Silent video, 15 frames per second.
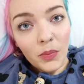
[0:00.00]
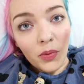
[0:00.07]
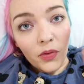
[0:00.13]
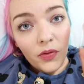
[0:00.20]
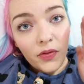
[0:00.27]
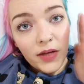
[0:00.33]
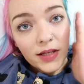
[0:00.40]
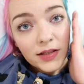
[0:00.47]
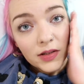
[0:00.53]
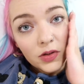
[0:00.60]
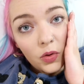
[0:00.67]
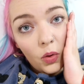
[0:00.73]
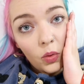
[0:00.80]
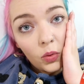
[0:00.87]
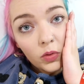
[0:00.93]
But this
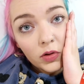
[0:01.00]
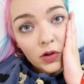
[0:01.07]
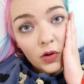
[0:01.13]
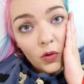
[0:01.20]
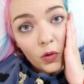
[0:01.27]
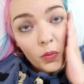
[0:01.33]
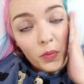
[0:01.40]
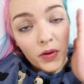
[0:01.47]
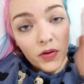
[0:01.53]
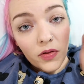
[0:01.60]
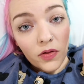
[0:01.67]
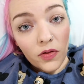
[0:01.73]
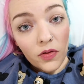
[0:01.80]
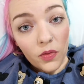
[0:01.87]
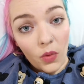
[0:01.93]
is holding up
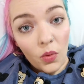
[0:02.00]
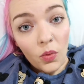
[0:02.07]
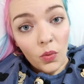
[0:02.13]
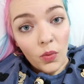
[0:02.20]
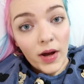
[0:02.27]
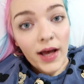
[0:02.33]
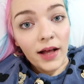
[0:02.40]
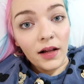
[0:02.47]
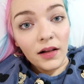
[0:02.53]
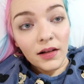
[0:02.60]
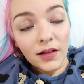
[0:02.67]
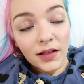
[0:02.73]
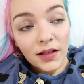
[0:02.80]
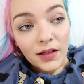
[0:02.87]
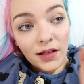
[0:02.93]
so
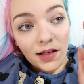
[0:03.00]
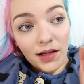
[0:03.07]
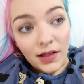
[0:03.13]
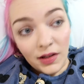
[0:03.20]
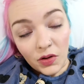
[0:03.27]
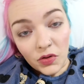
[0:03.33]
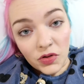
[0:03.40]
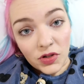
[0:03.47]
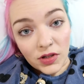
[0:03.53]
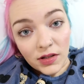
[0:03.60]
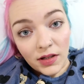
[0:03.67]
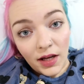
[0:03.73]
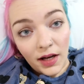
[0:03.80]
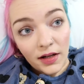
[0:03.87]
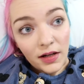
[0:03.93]
well in
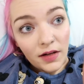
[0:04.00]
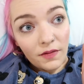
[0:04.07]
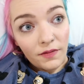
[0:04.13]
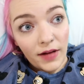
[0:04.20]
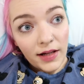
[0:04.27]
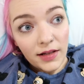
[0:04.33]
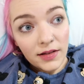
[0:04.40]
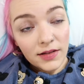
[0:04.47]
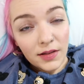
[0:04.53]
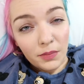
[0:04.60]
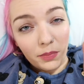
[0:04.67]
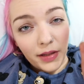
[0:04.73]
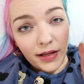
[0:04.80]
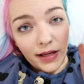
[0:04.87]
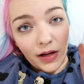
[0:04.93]
London and at events
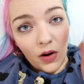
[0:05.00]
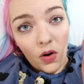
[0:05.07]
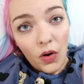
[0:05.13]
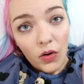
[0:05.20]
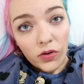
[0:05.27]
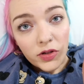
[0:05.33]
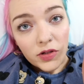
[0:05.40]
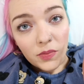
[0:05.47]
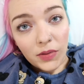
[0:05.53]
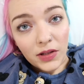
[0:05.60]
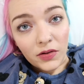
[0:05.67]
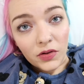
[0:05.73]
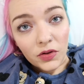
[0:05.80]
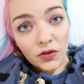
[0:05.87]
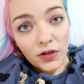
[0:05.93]
and being like hot and
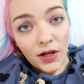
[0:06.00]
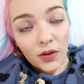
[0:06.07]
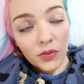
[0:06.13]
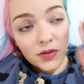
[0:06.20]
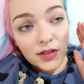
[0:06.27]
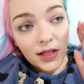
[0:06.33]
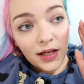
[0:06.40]
being on the undergrounds.